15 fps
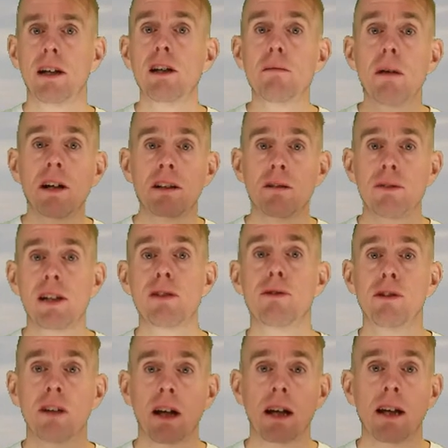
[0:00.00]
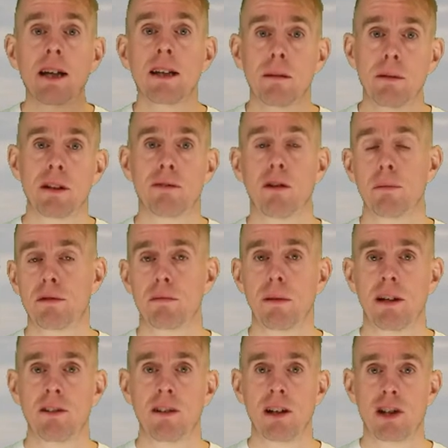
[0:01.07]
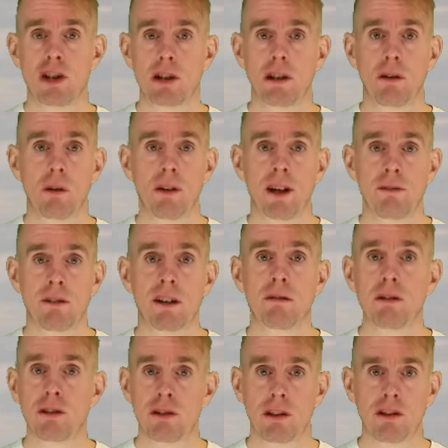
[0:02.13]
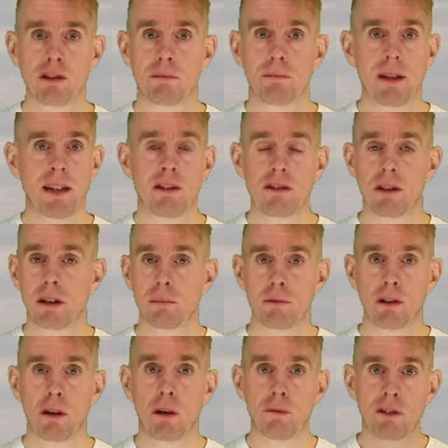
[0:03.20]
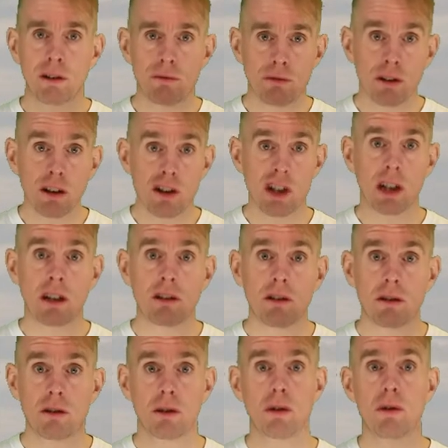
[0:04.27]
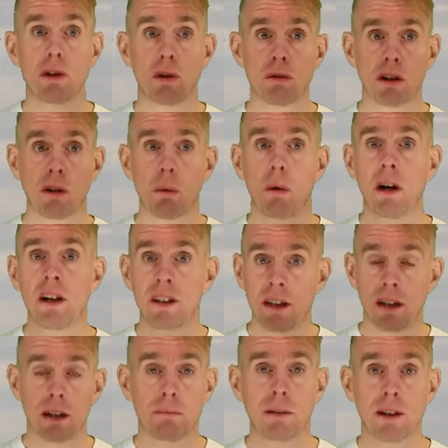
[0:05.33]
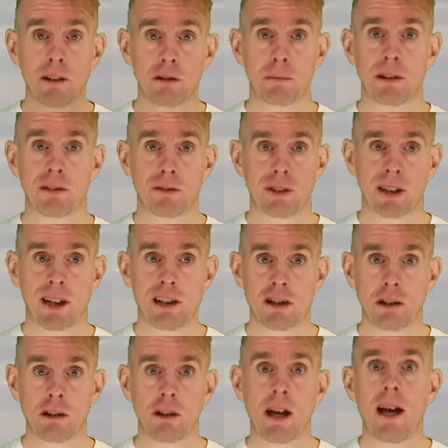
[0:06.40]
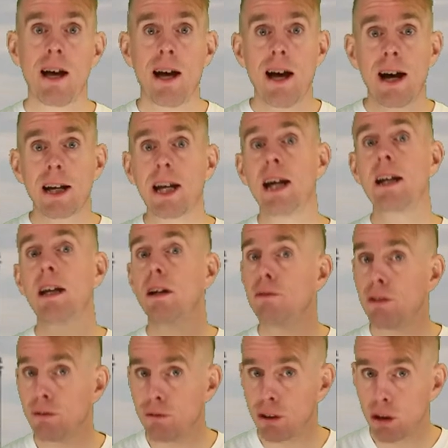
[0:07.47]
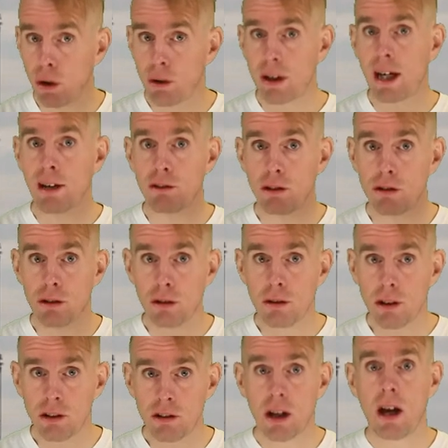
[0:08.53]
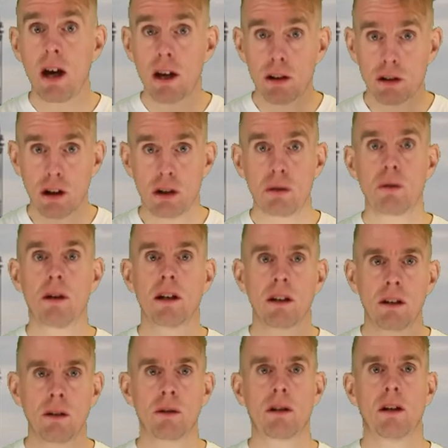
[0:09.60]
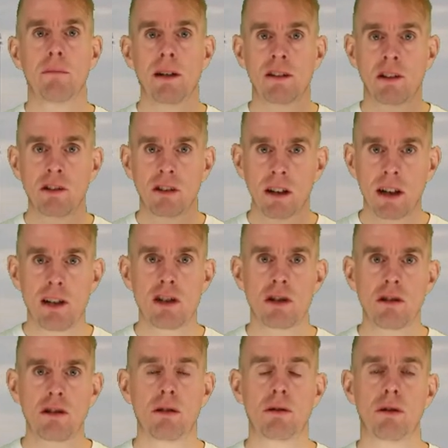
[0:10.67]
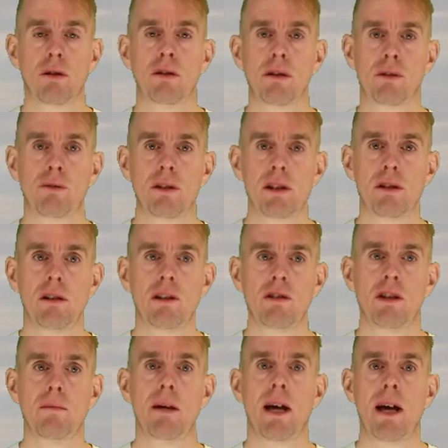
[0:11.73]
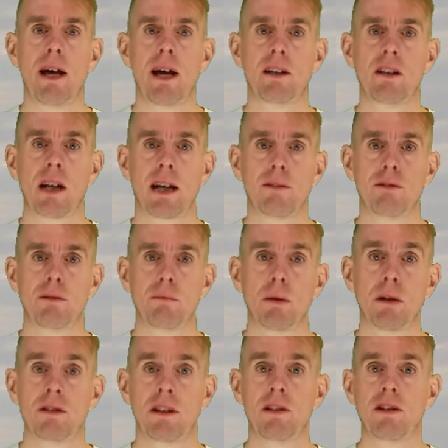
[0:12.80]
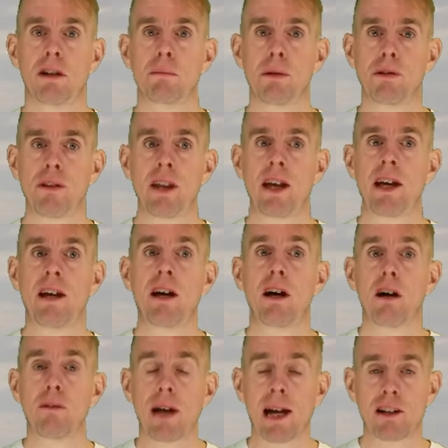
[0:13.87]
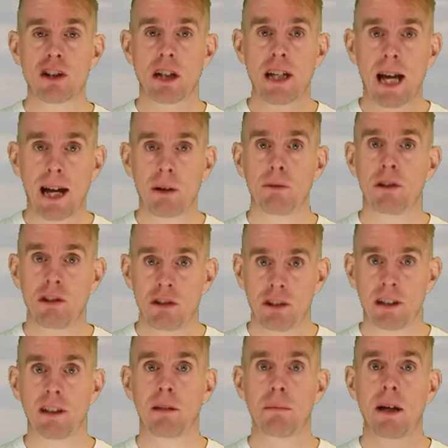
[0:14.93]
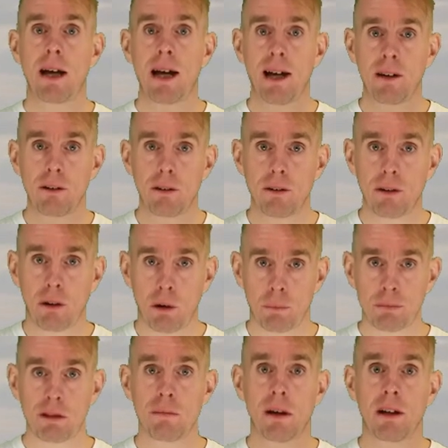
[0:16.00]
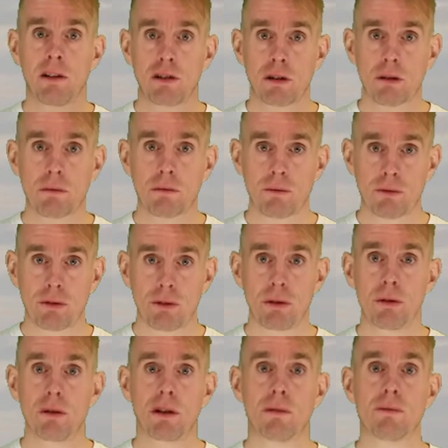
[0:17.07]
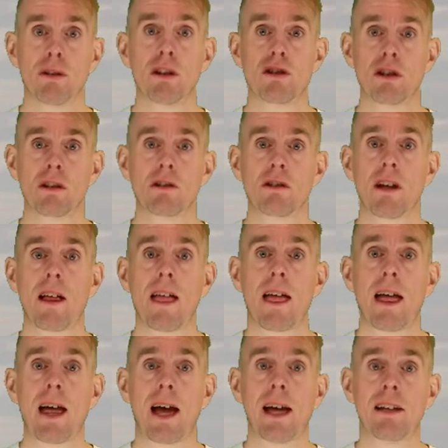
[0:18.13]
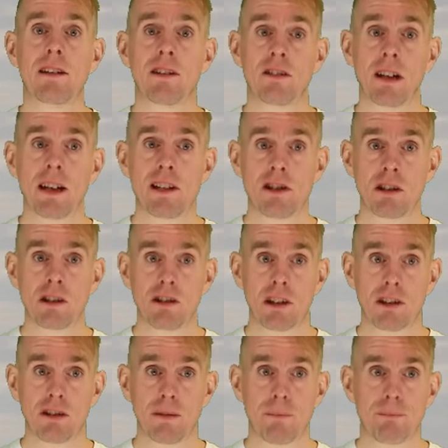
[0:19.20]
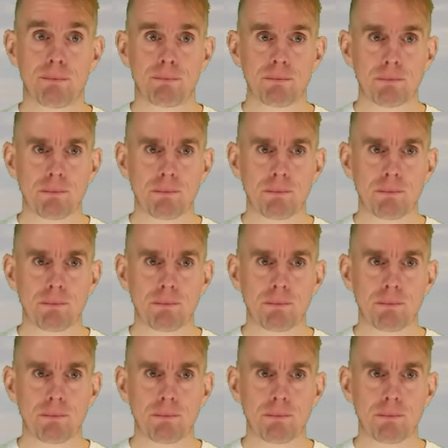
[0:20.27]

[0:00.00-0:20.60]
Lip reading: and you might have even done a little bit of optimisation on that rigorous system in terms of converging it to your required key component specifications. Again, if you've forgotten how to do this, go and look at my distillation tutorials for Unisim, and you'll have some worked examples there on actually how to set up and optimise to convergence a distillation system.